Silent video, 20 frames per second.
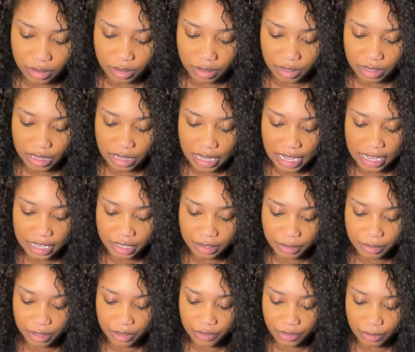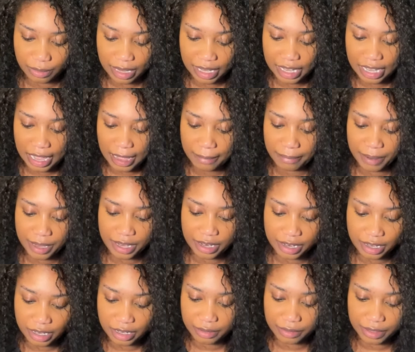Last words for my Cappy dealing with